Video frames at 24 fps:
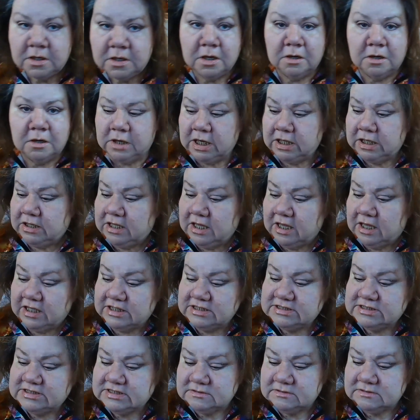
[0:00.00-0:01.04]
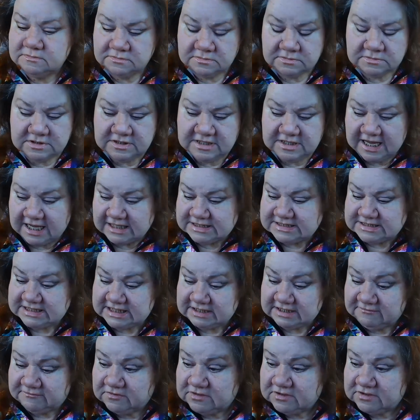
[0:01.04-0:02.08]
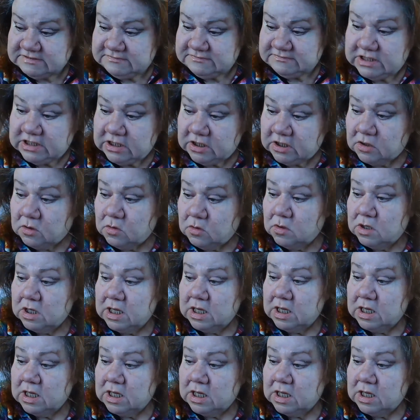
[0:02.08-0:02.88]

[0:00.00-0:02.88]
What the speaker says: All right, you guys, that's it for this video.